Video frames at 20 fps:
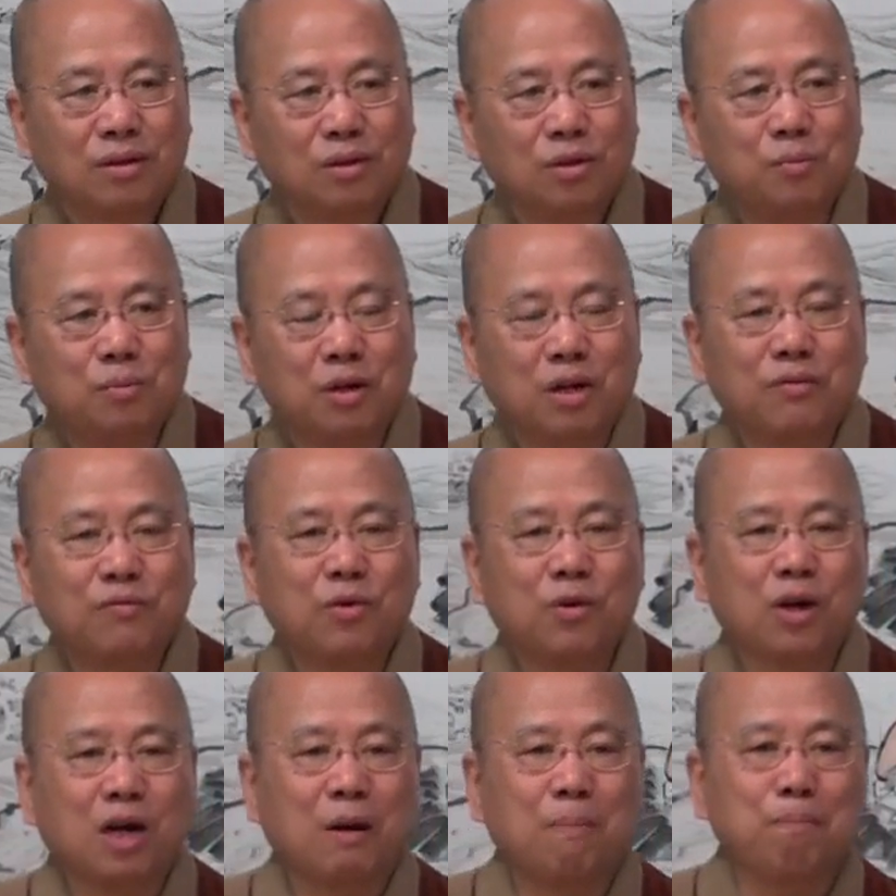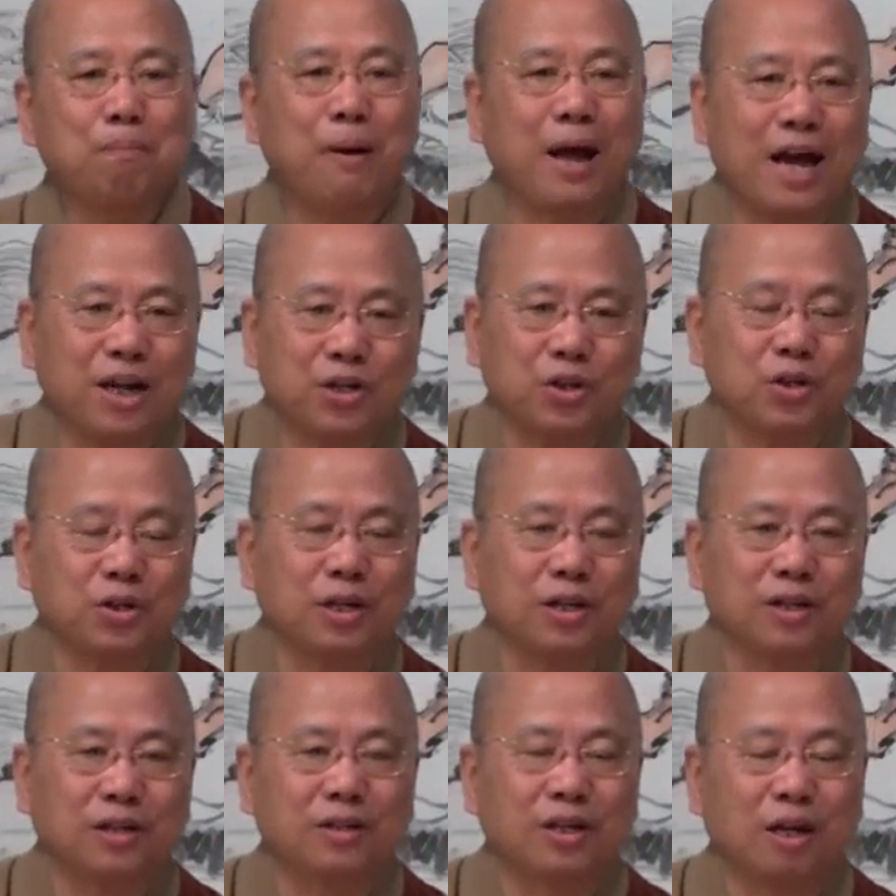You become very
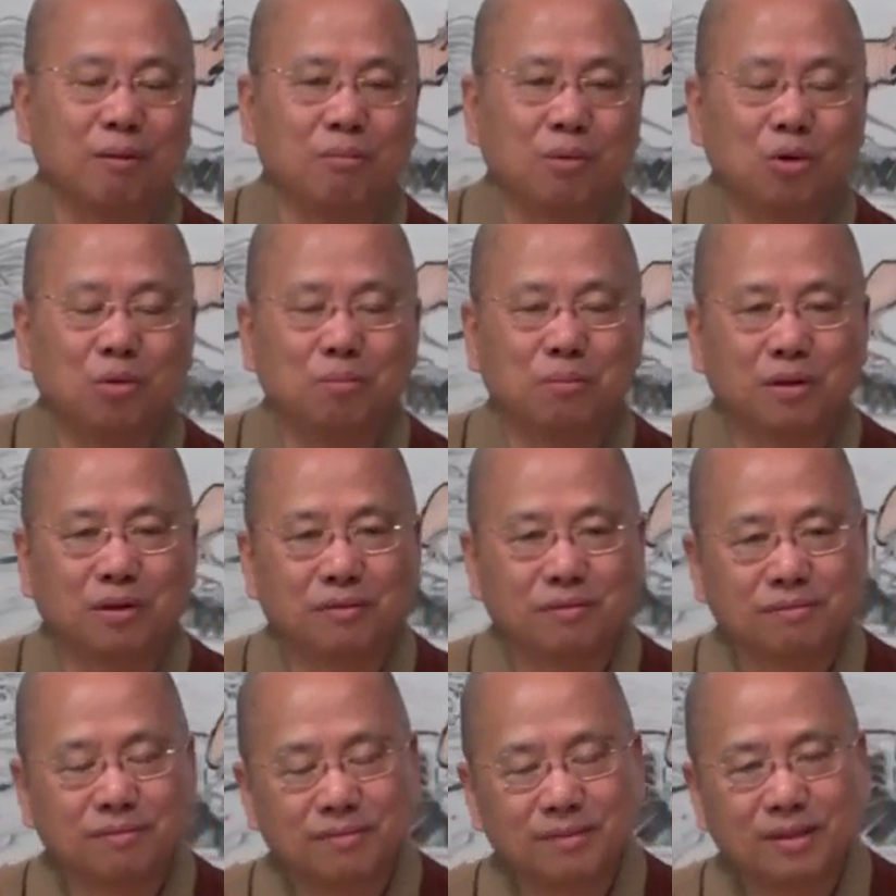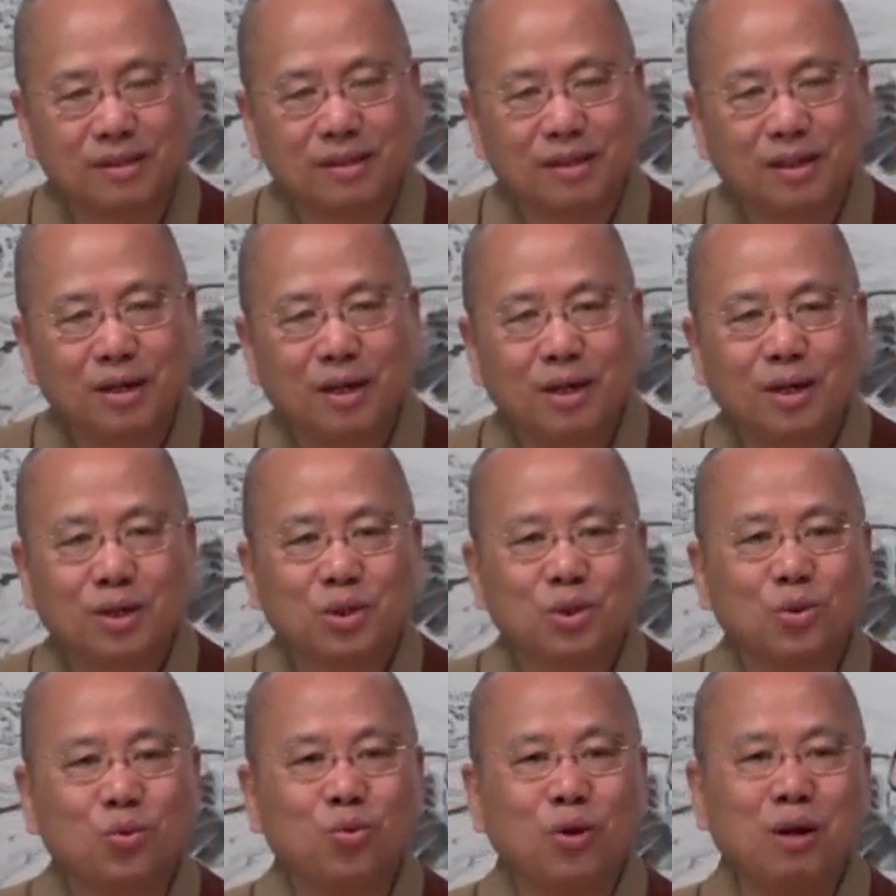compassionate in that moment.
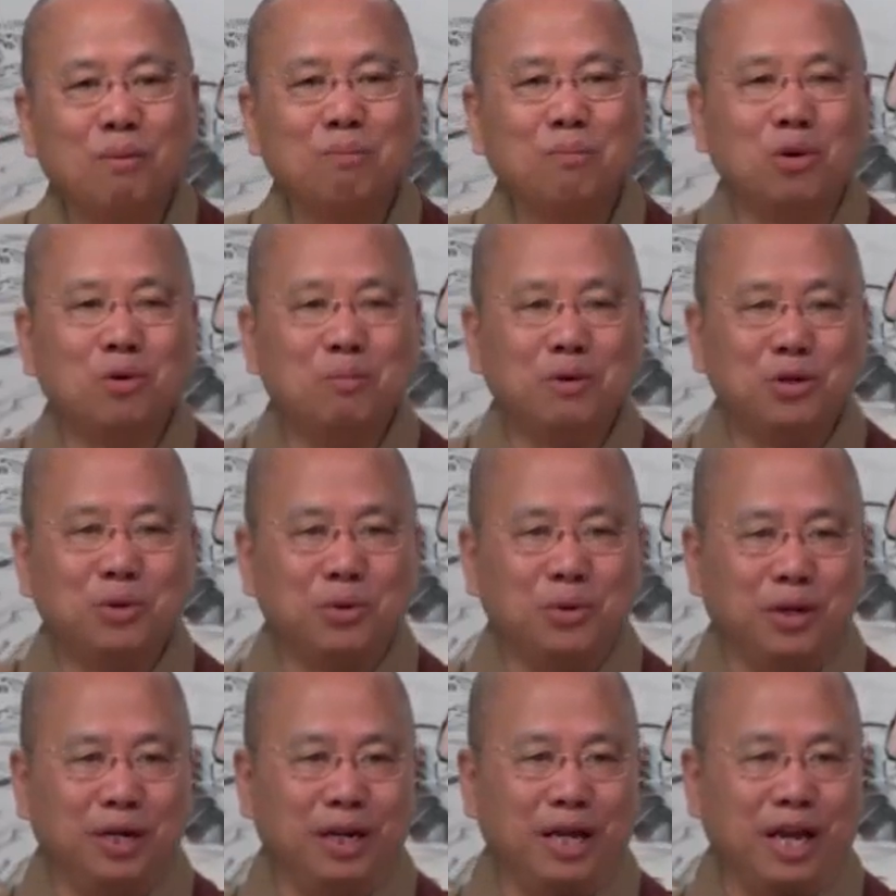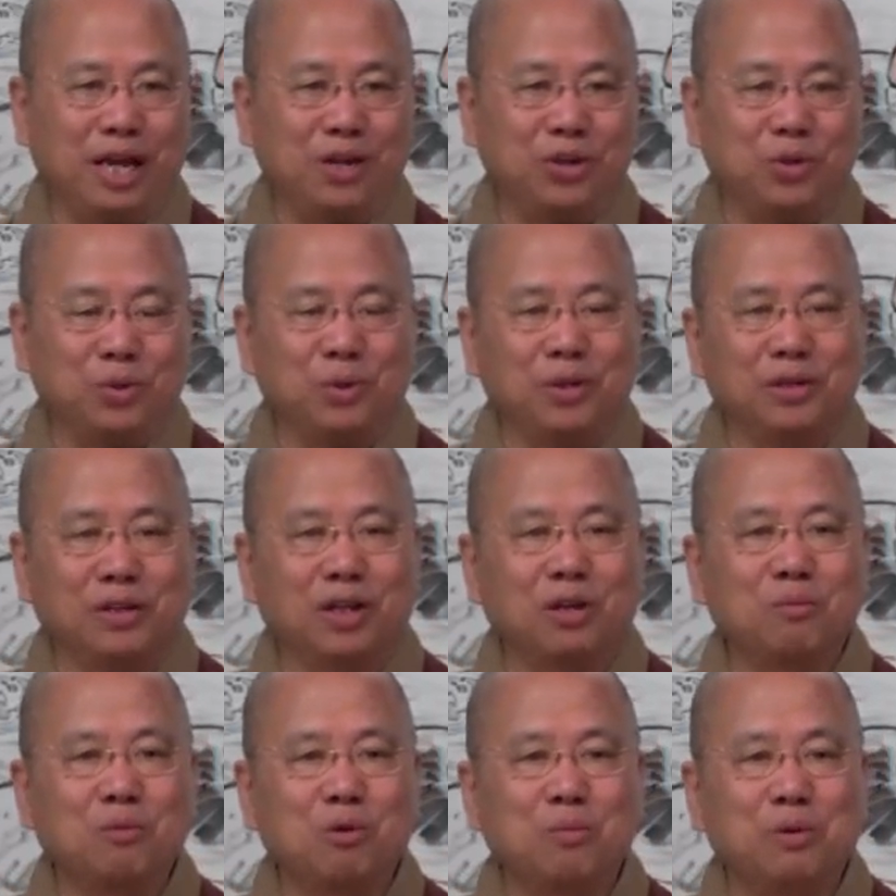So one moment you're an angel,
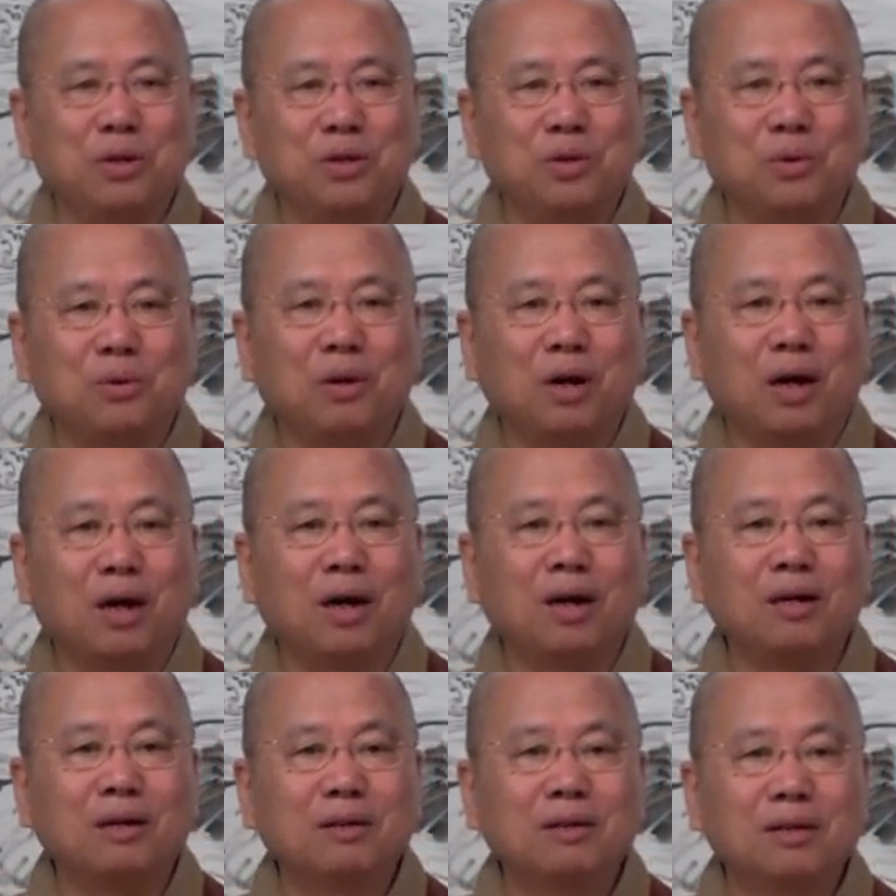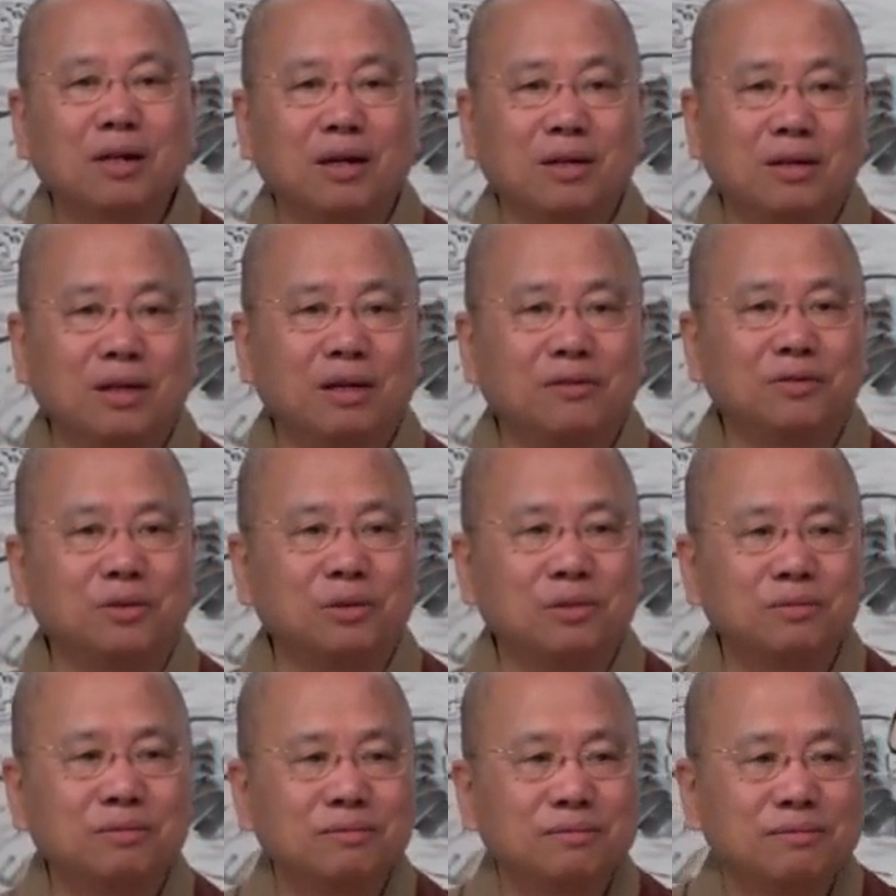another moment you are a
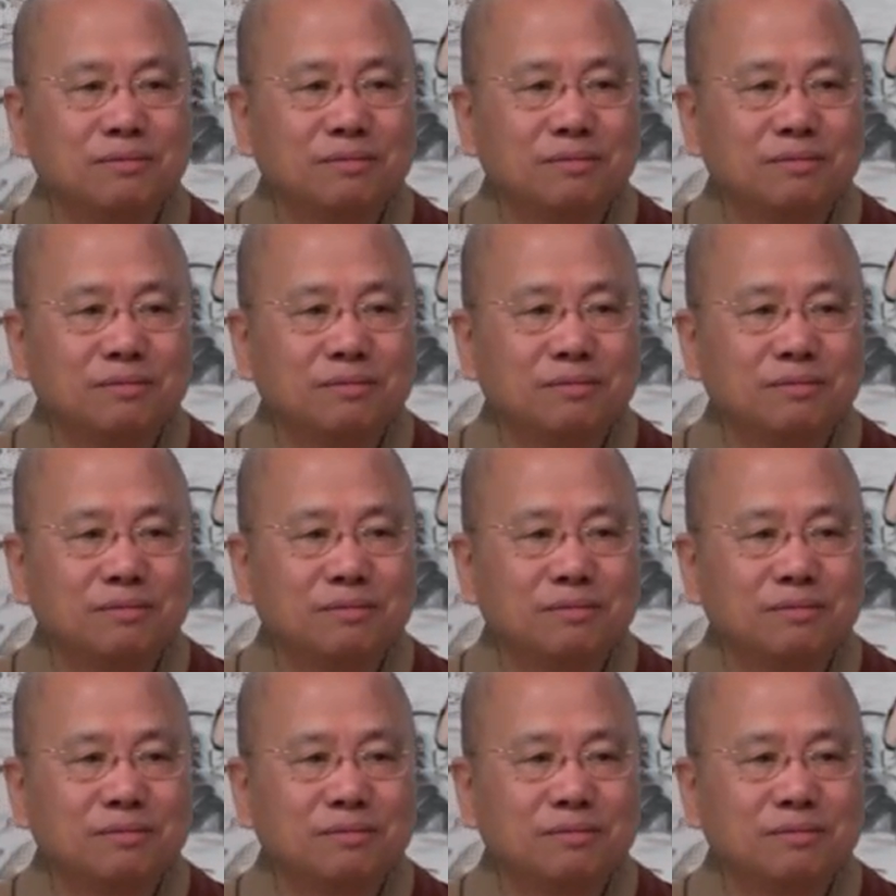devil.